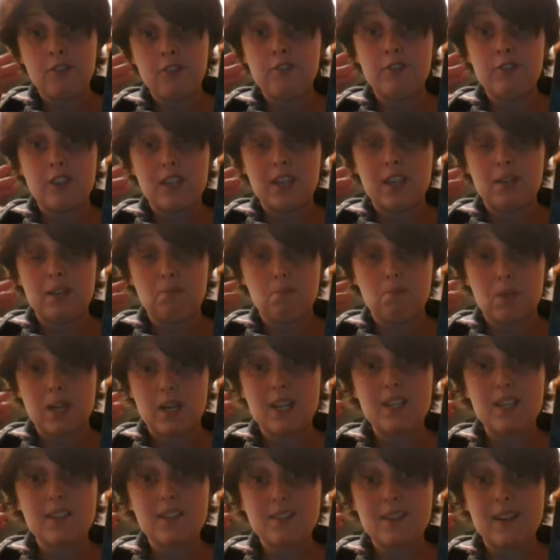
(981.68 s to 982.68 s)
15
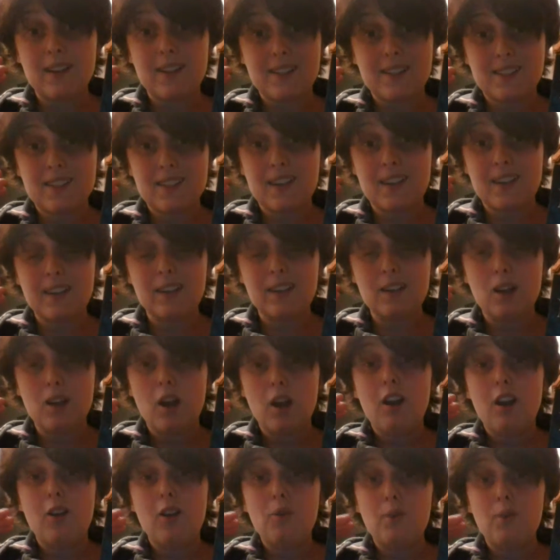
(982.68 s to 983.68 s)
minutes last night.
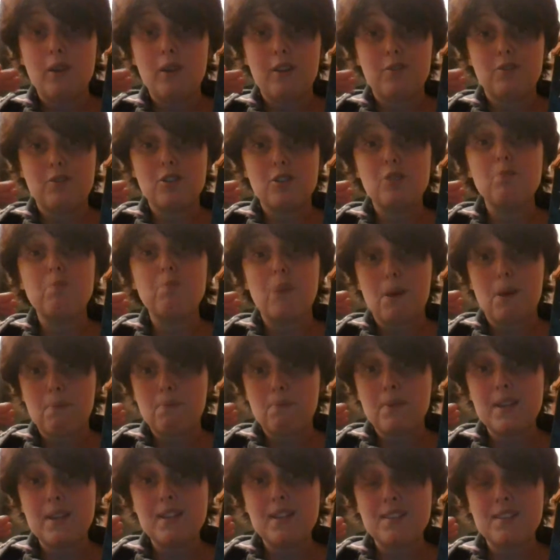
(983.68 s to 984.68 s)
We have two
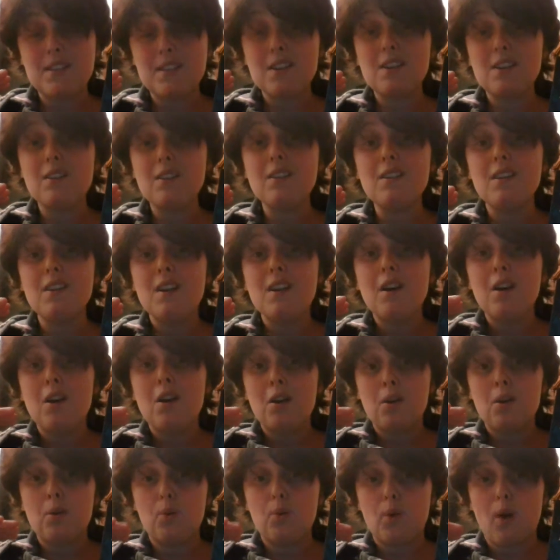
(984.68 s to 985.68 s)
puppies here
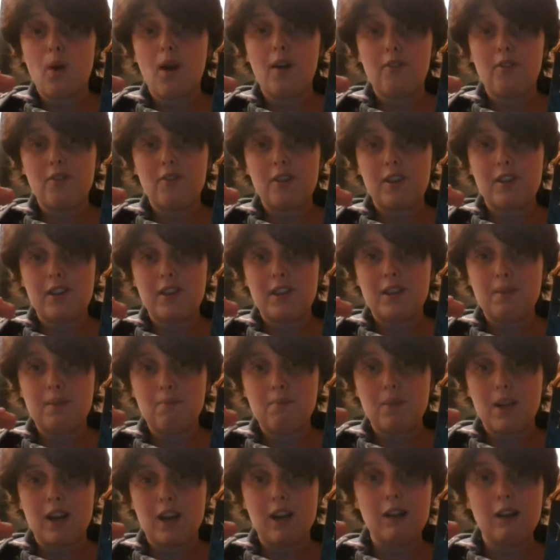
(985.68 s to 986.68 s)
who often
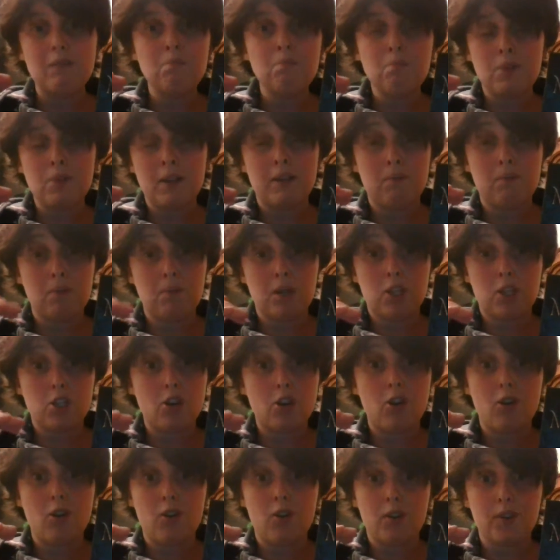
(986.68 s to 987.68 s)
keep me up pretty
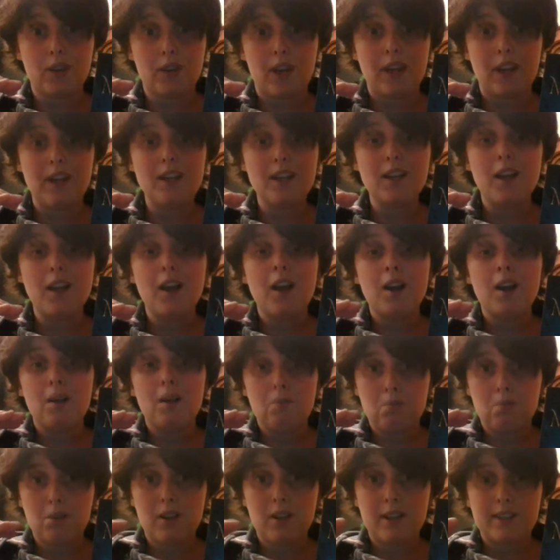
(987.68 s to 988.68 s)
much all night.
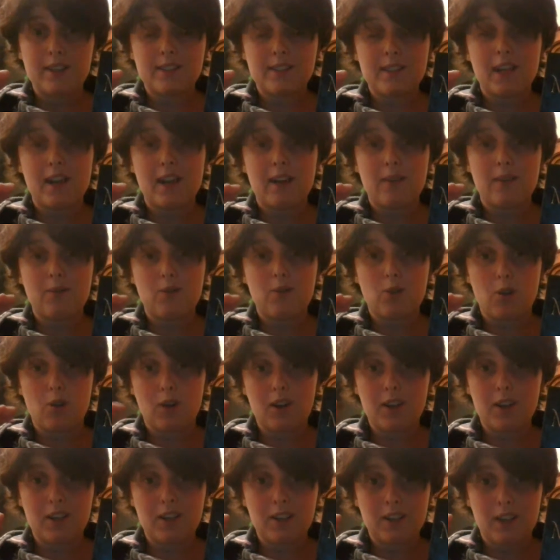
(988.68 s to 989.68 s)
Plus, I have
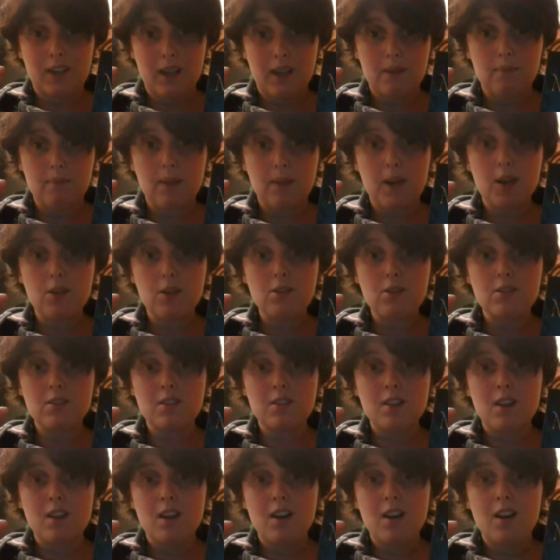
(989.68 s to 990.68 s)
chronic
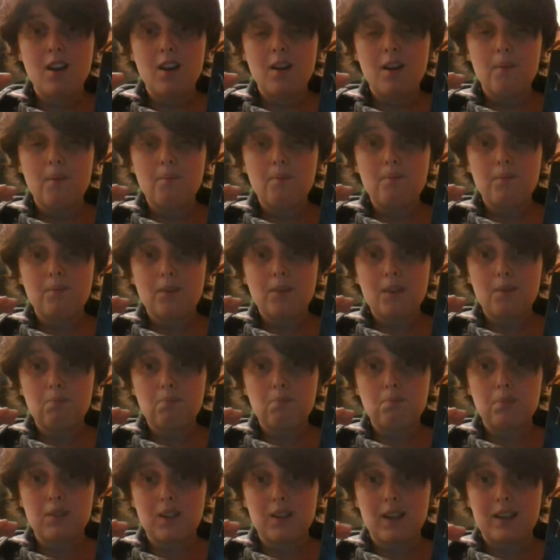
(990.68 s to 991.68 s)
nightmares.
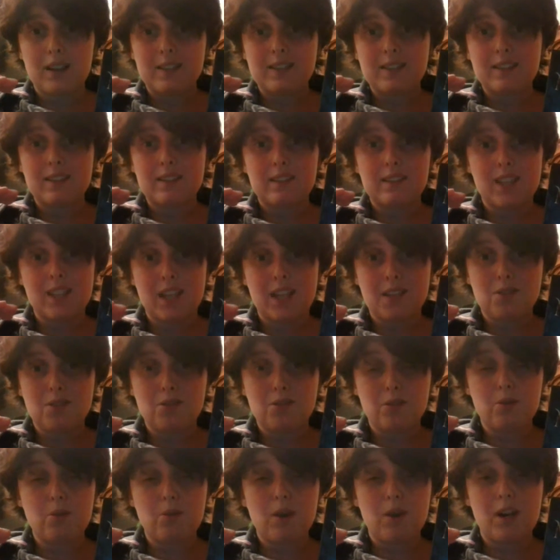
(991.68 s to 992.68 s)
Plus,
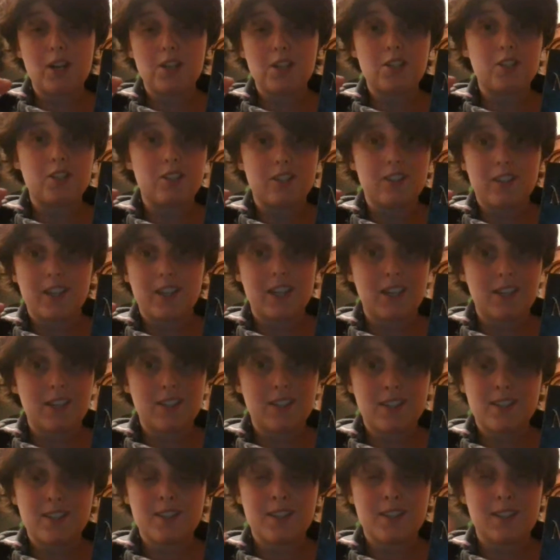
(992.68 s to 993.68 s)
sensory wise, just getting to